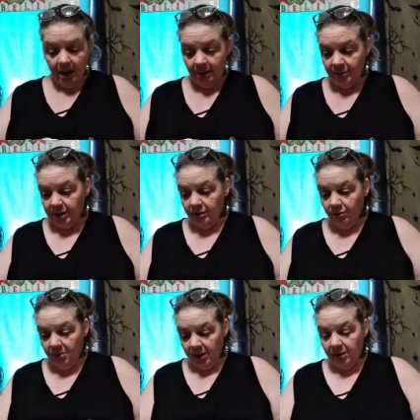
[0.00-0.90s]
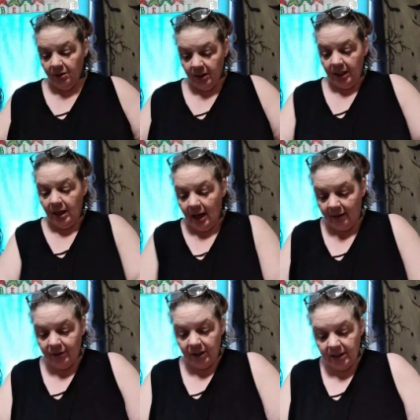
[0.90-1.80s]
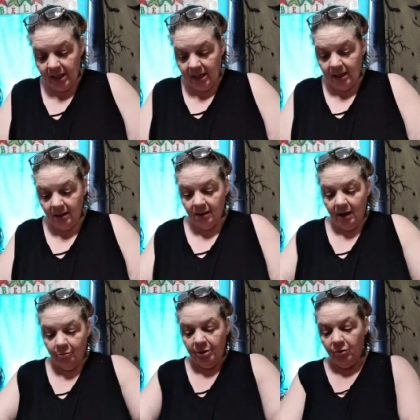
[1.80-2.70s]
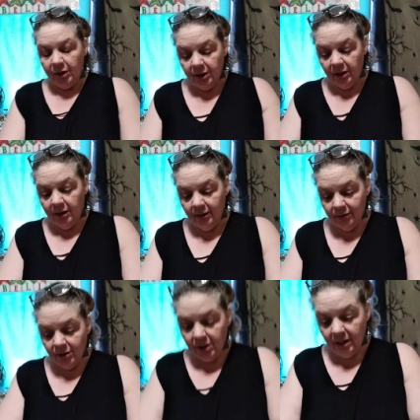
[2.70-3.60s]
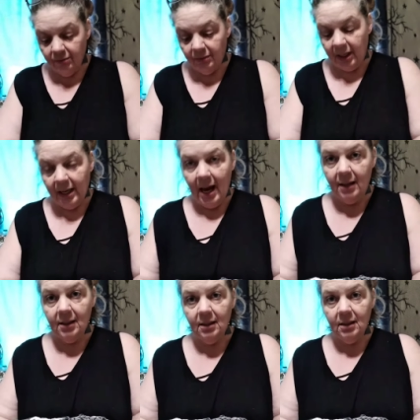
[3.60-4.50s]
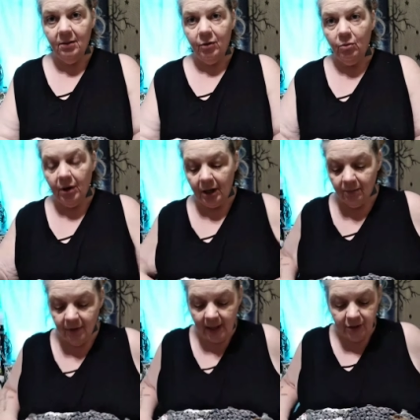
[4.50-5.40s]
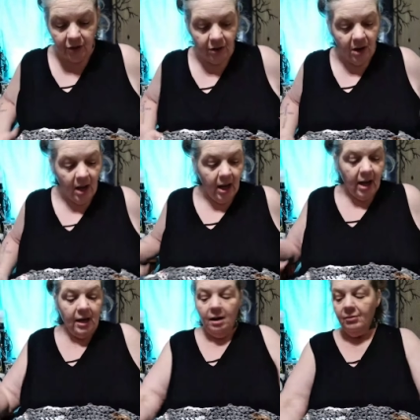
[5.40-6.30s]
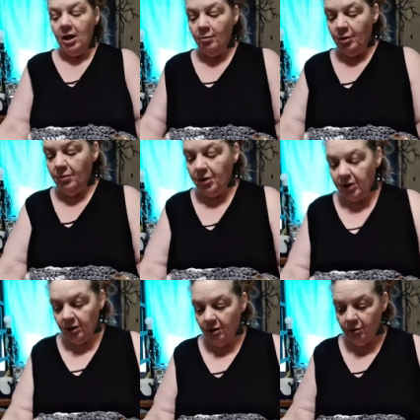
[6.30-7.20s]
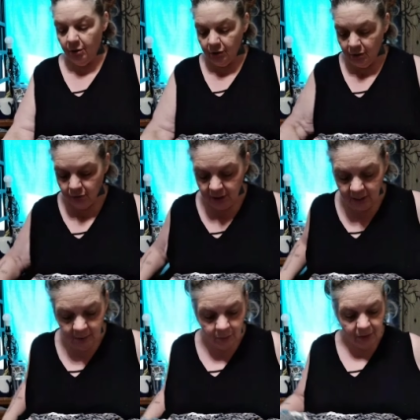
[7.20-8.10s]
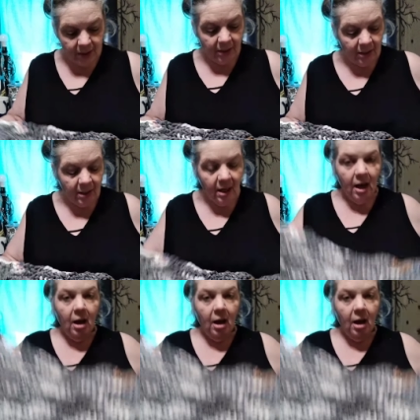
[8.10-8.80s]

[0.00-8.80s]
I'm still working on it. I've been working on other stuff like hats and stuff that work up faster. And now I've got to be working on Christmas presents.